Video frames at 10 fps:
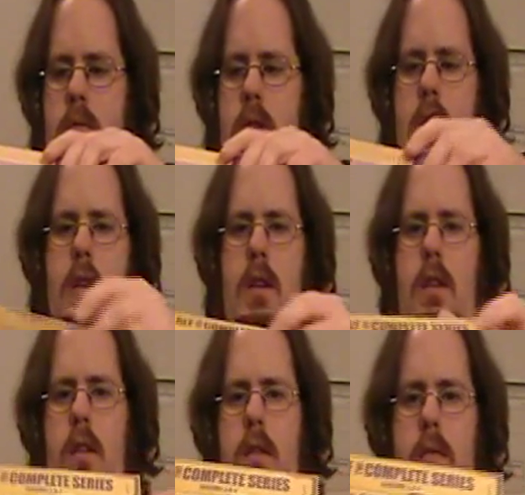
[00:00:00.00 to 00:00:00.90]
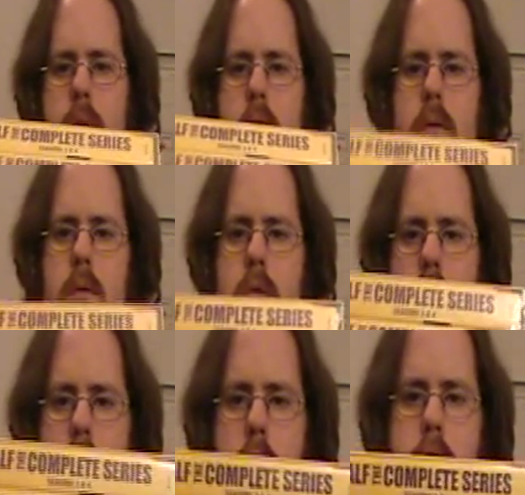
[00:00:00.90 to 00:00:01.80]
to get an idea of what we're
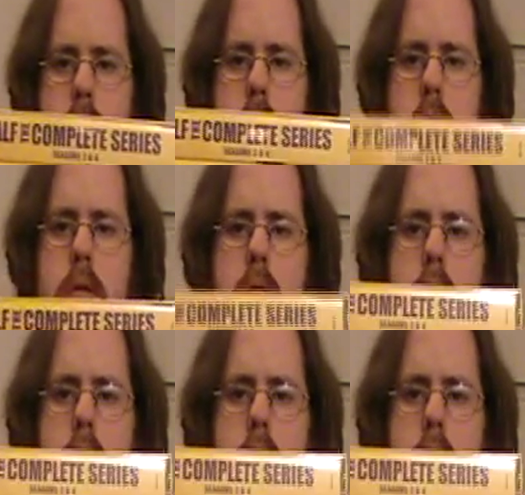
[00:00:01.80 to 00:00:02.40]
in store for.